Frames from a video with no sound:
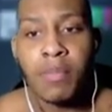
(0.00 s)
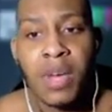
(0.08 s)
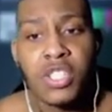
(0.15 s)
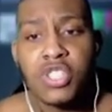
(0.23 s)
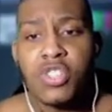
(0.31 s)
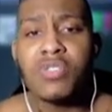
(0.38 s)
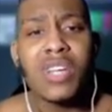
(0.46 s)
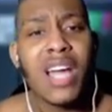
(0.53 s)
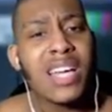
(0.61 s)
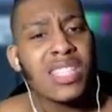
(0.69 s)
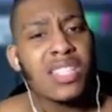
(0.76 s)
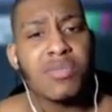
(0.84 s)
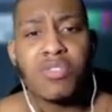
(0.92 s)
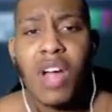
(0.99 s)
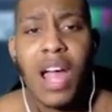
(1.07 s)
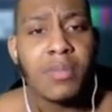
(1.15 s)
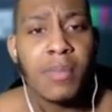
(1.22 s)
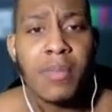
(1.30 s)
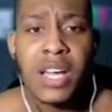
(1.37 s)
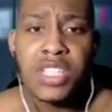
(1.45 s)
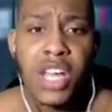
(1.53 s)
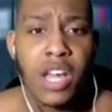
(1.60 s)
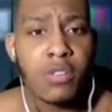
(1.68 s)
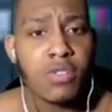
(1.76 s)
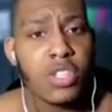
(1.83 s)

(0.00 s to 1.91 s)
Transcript: Make sure you guys subscribe to my channel.